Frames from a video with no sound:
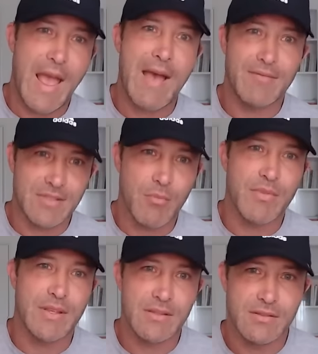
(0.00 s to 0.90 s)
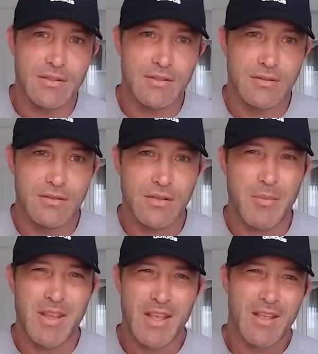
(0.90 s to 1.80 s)
have something to, I
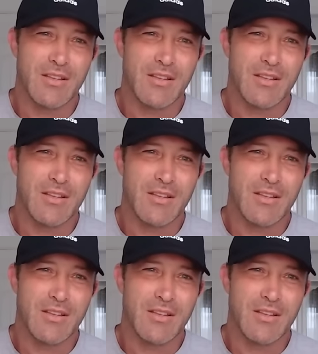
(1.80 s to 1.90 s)
mean,